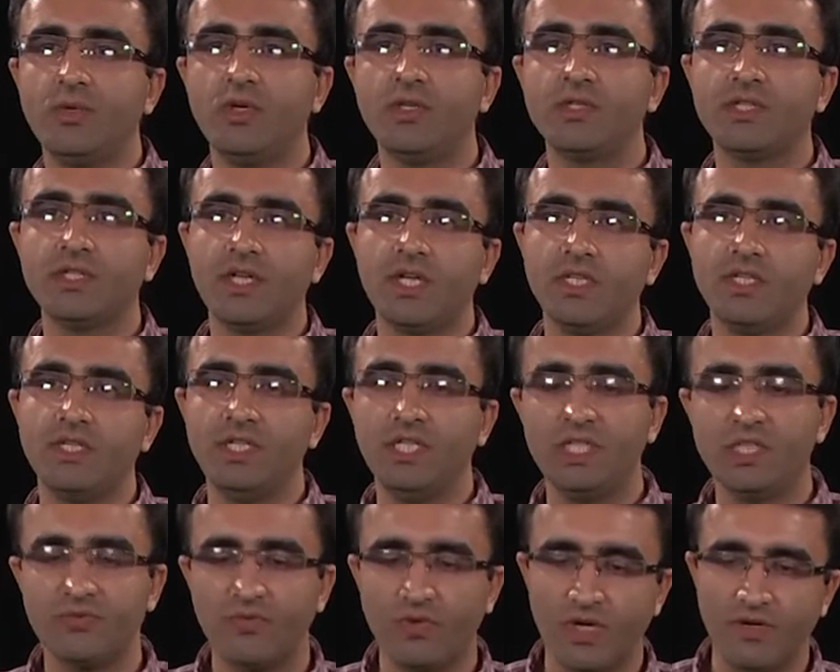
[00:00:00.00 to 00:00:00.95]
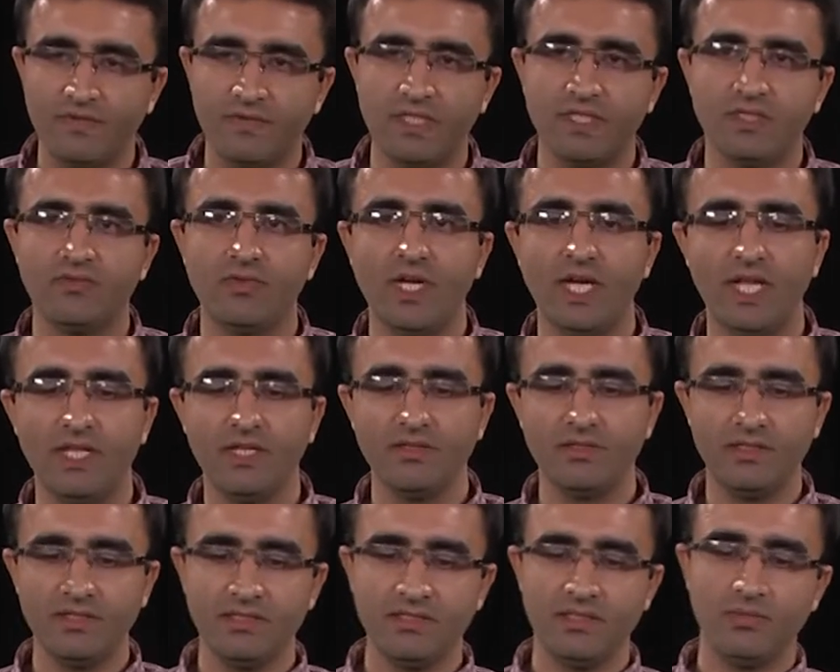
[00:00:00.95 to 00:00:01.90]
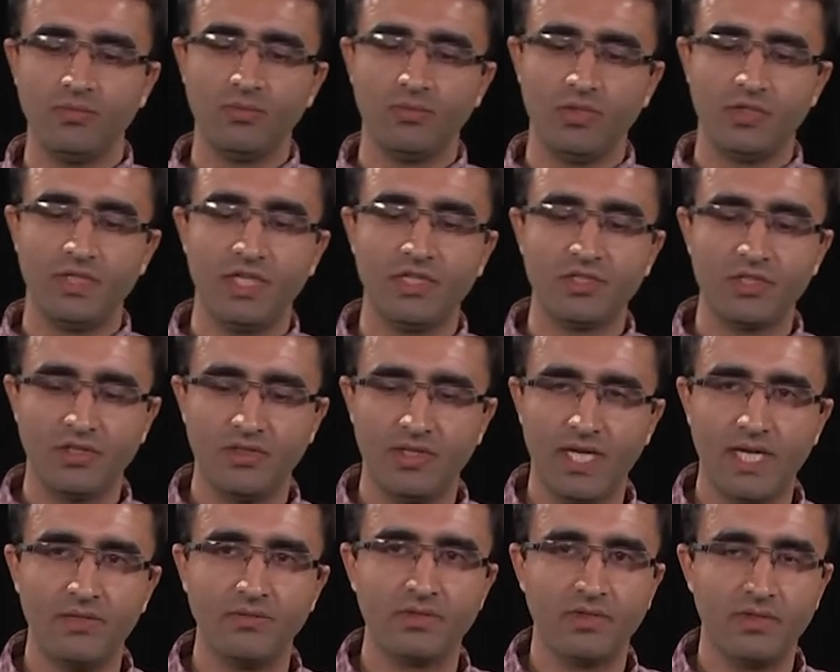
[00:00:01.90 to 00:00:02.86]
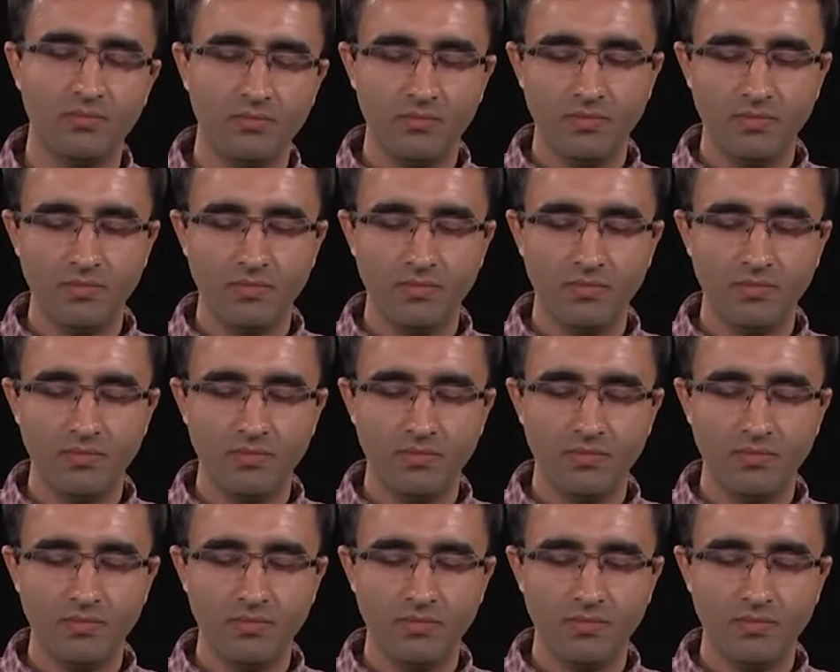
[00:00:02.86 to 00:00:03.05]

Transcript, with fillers: person under each one of these realities a potential outcome.